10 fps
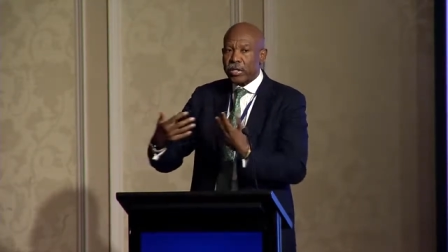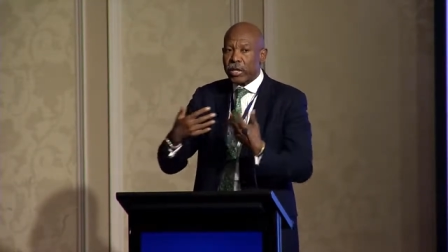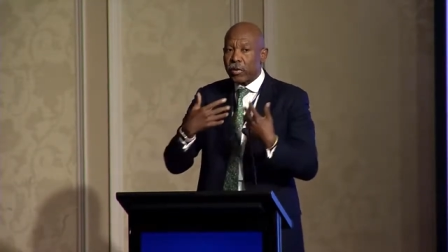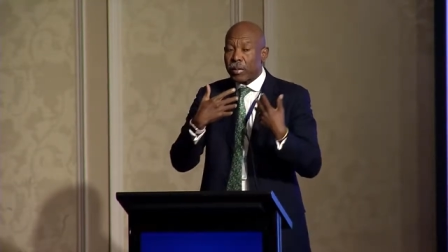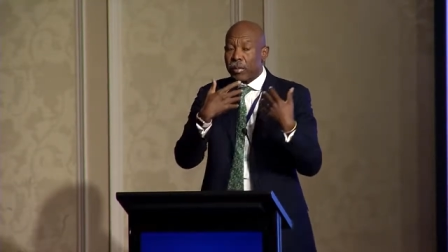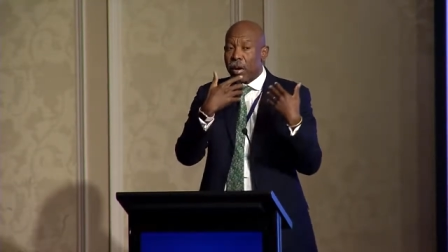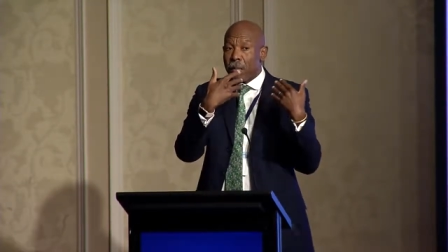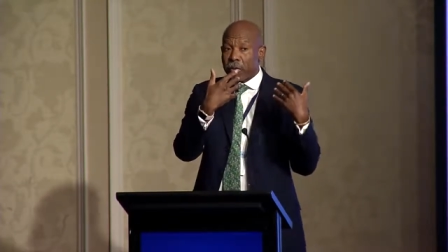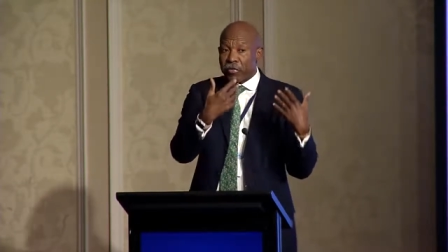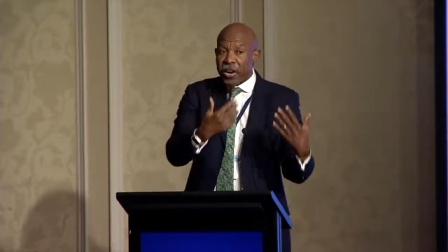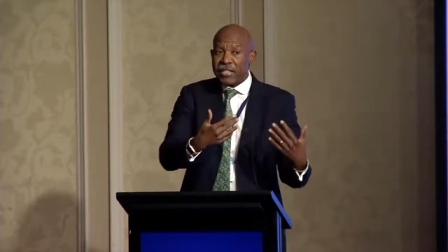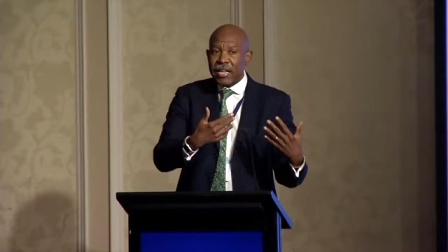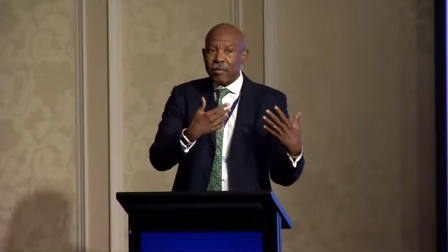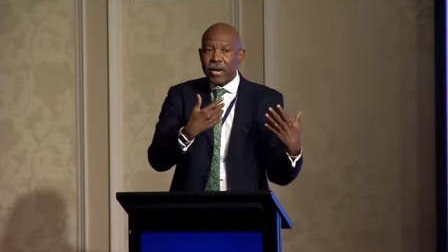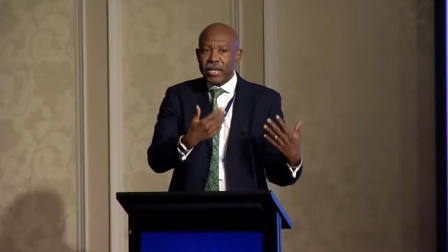And in the
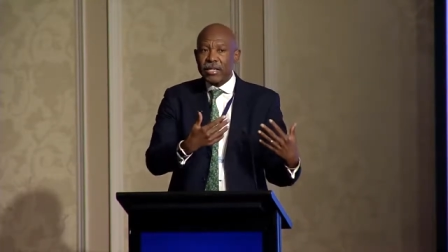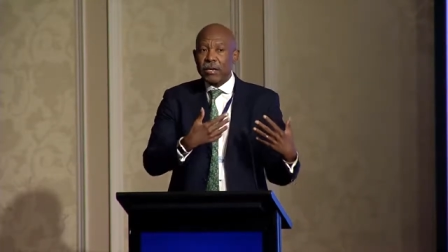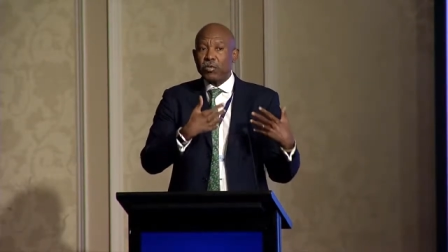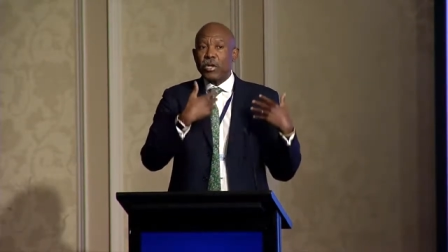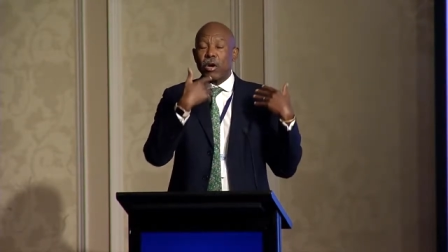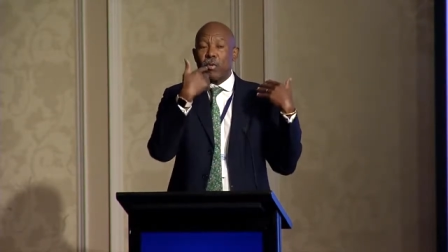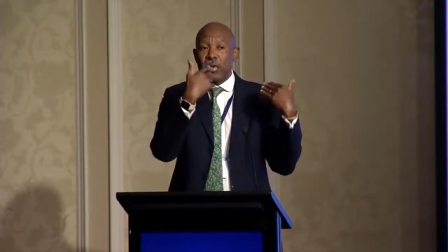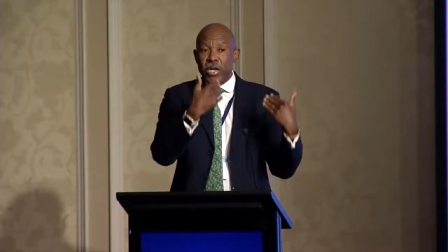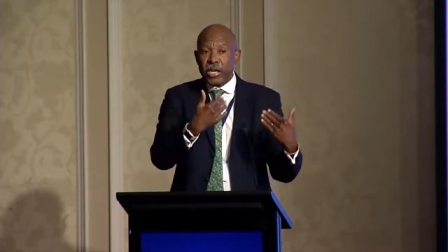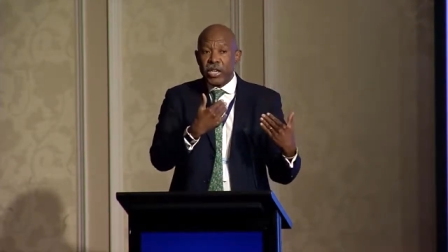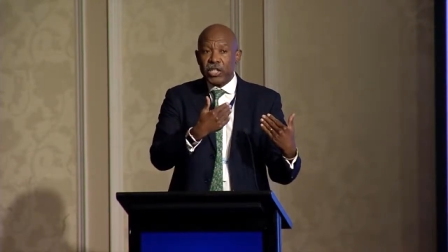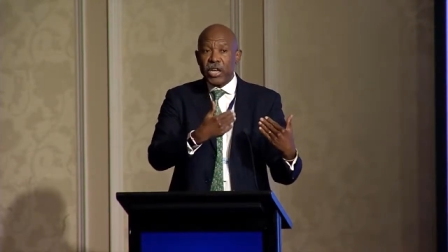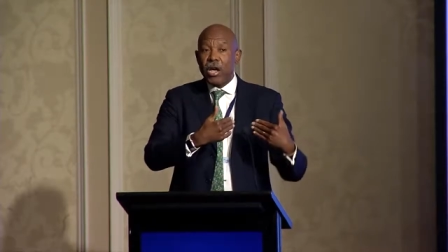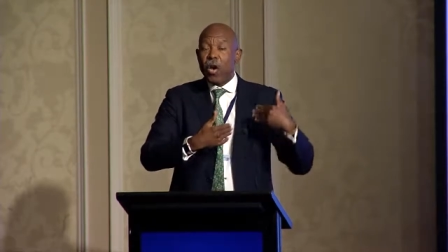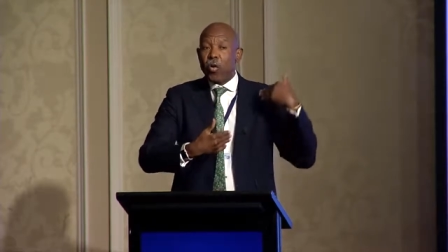professional market, I'm talking
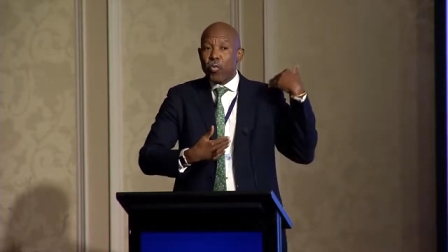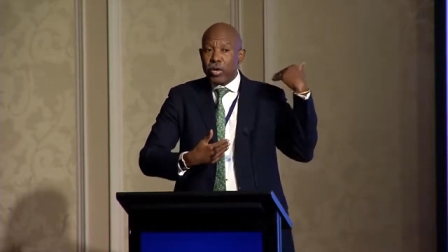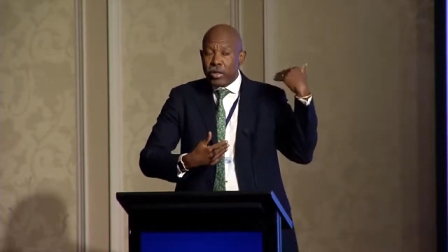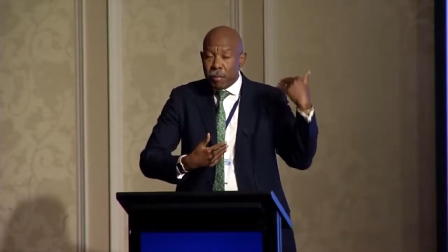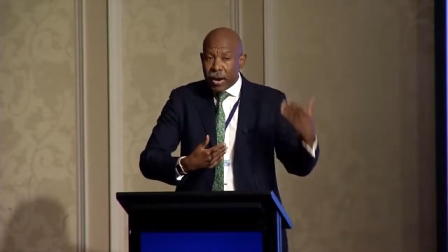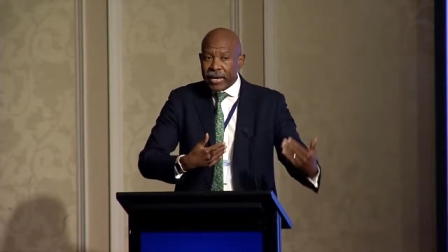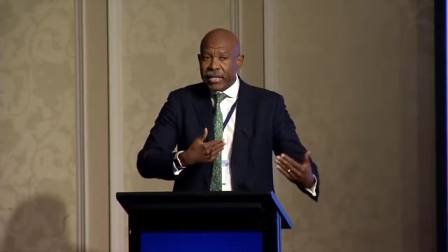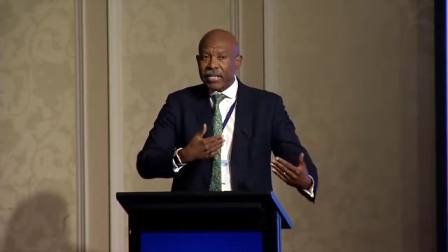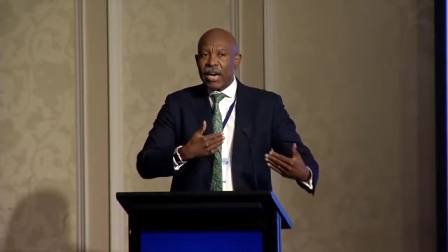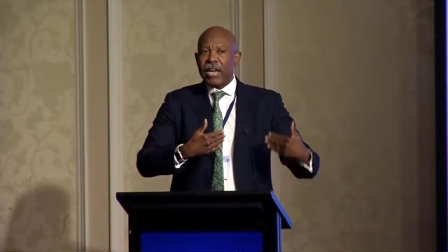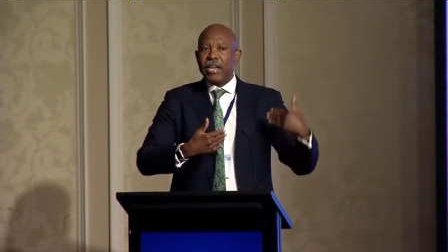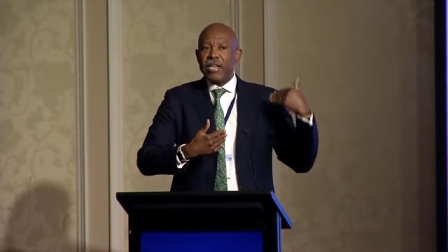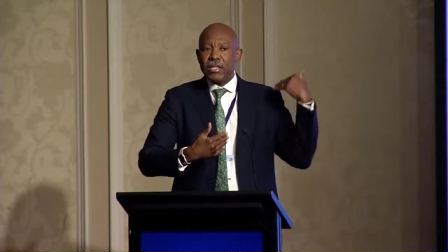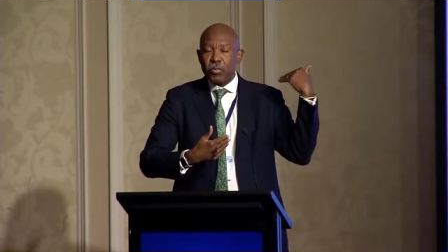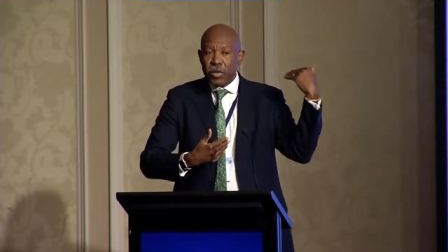communication with the market
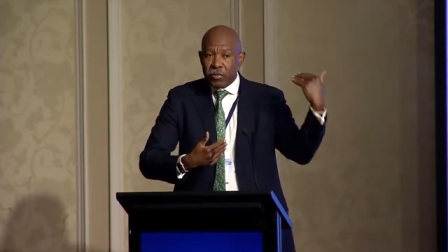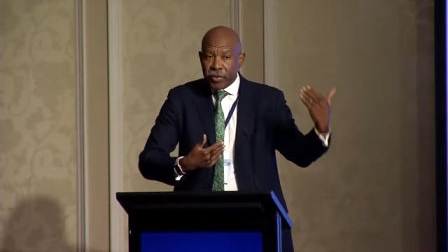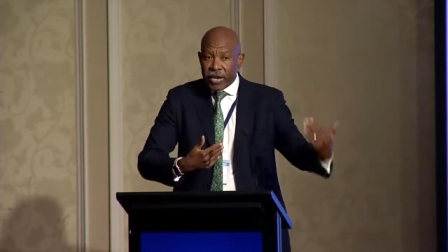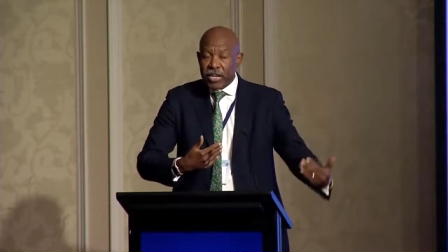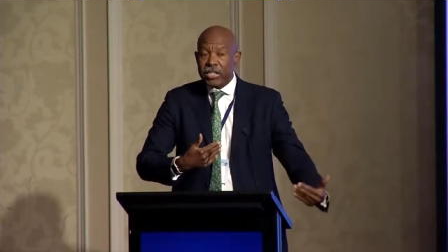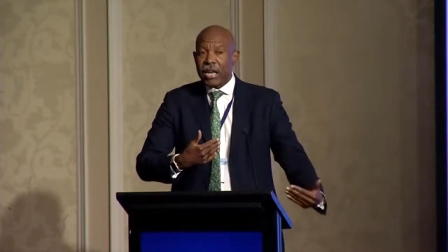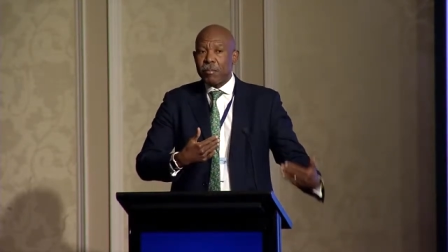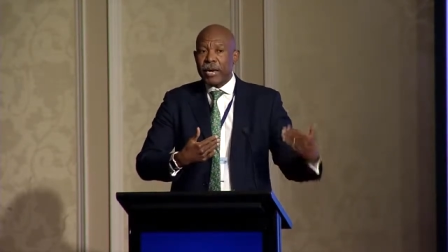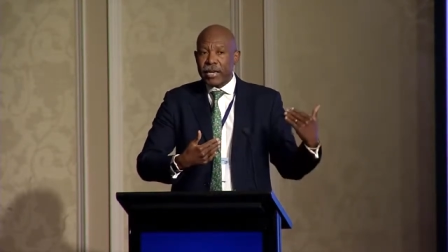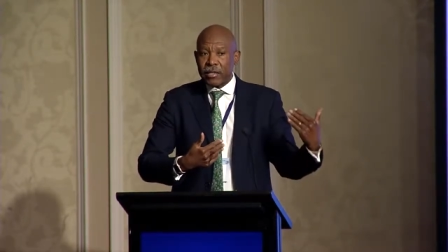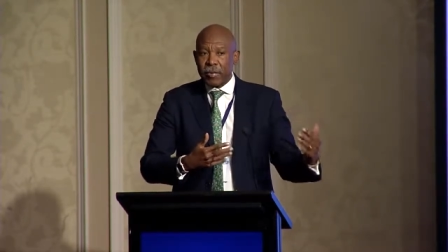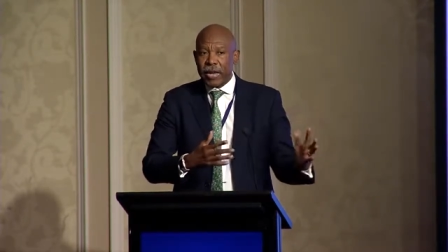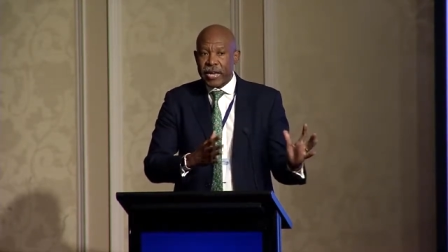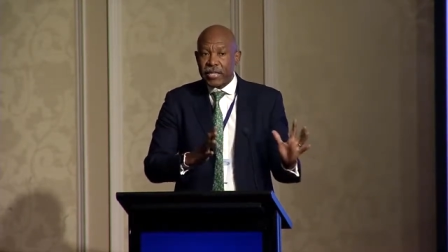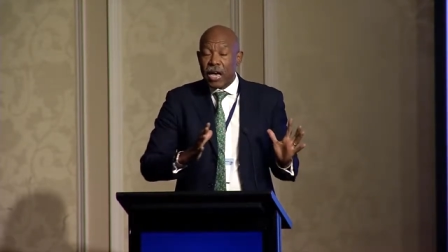analysts, with the financial market
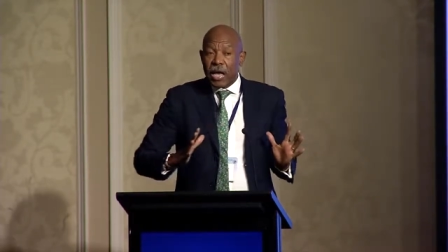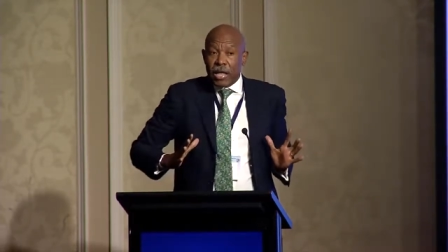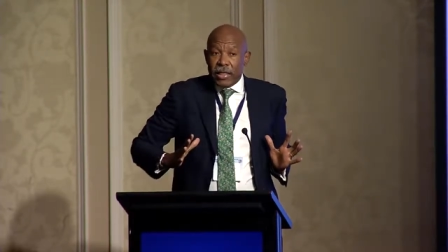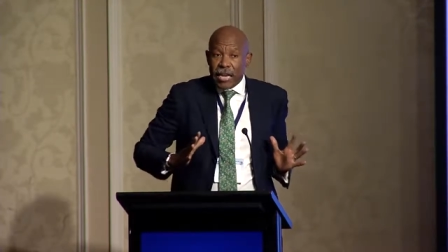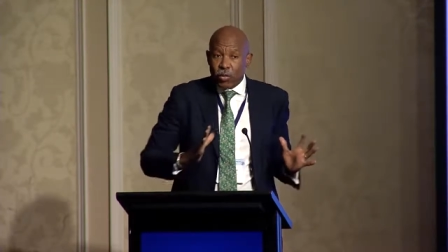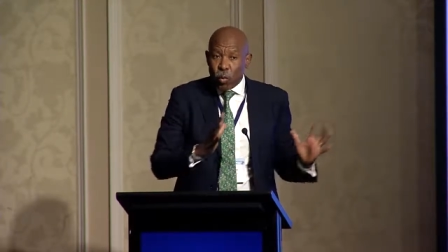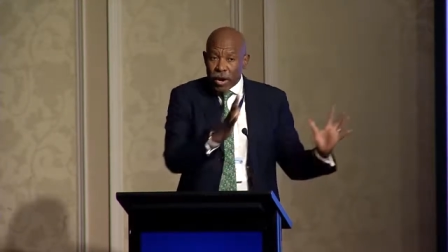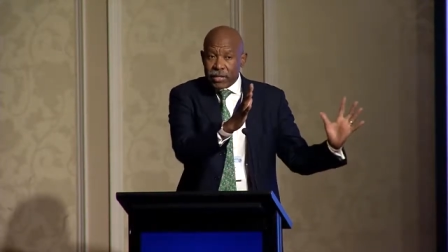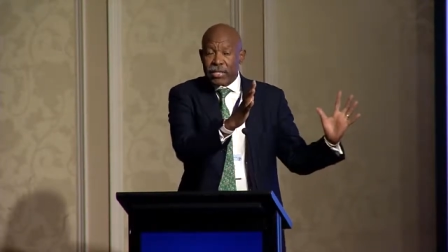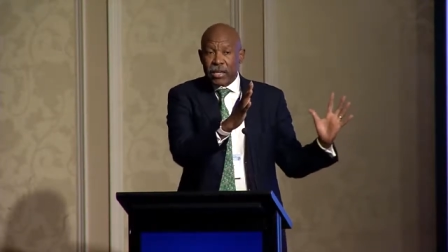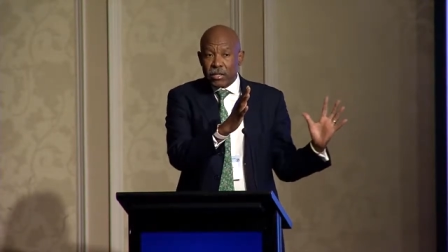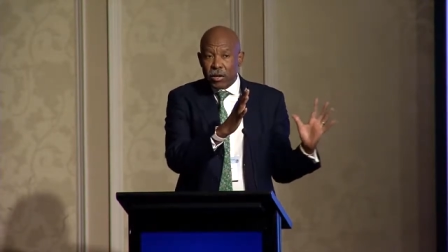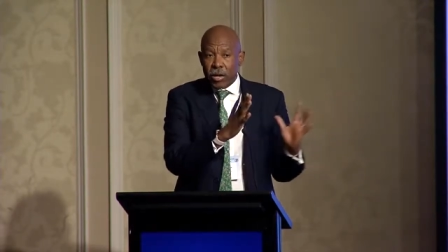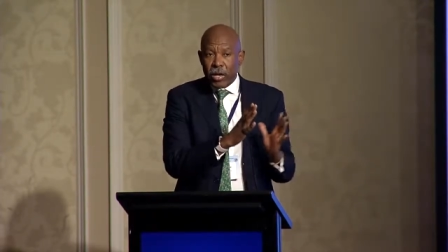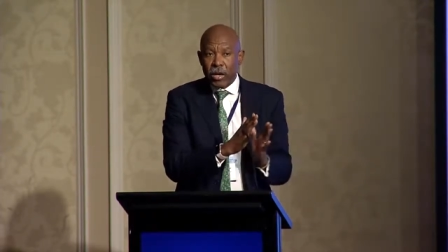players. That's one set
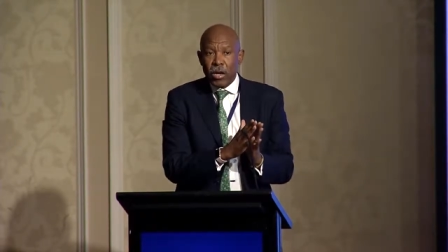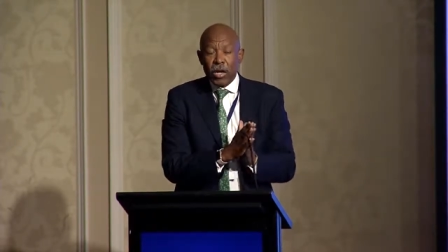uh, uh